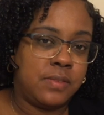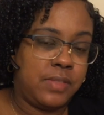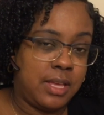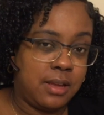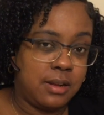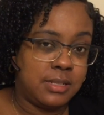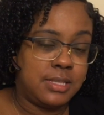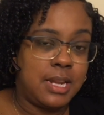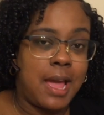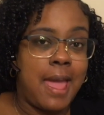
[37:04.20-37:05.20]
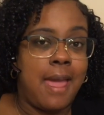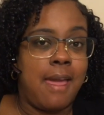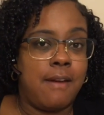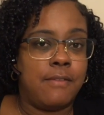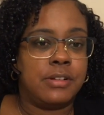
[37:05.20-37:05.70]
of theirs that I had
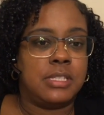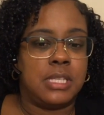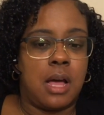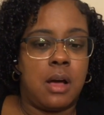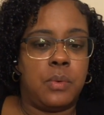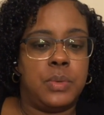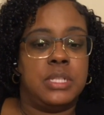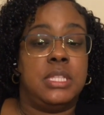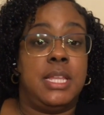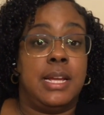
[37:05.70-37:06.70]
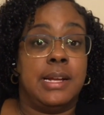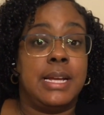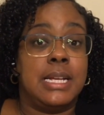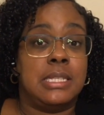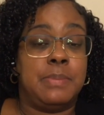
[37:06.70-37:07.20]
ever saw was their
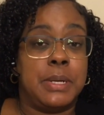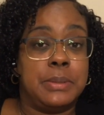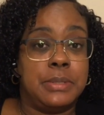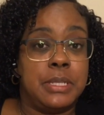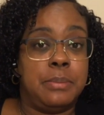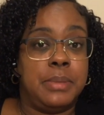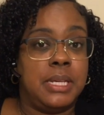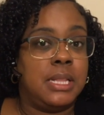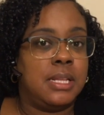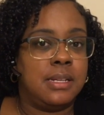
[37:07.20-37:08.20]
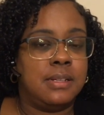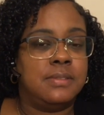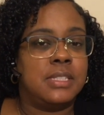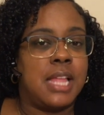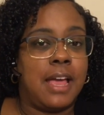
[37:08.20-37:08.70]
exposing
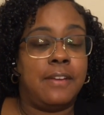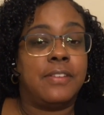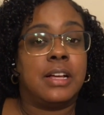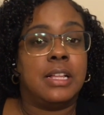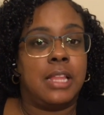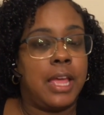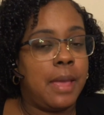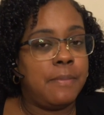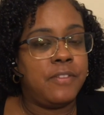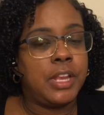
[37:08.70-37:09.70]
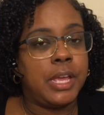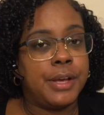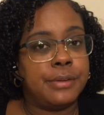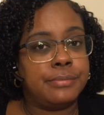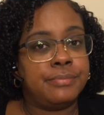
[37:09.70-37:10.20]
BLovesLife collab
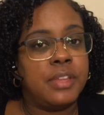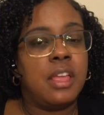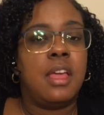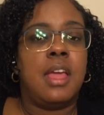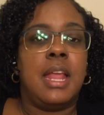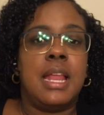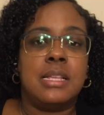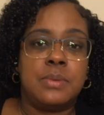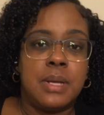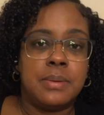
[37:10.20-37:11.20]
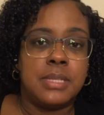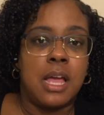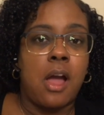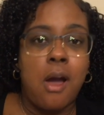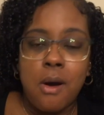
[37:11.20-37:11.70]
video. And that's when I was
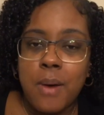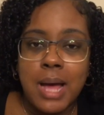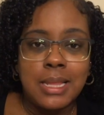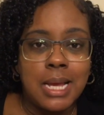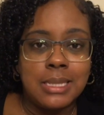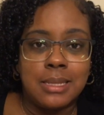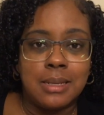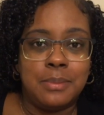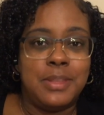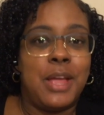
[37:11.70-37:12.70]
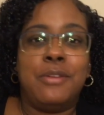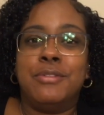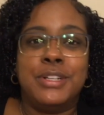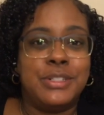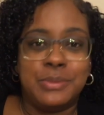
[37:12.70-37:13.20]
like, oh, I like them. They
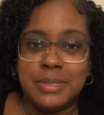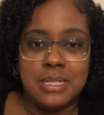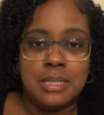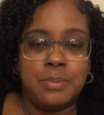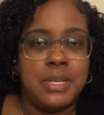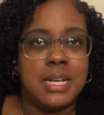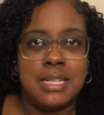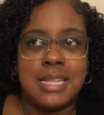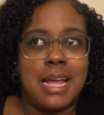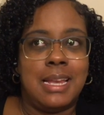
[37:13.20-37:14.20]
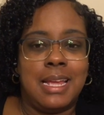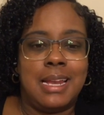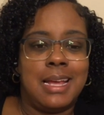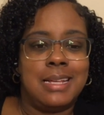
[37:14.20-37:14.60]
real ones. Because I did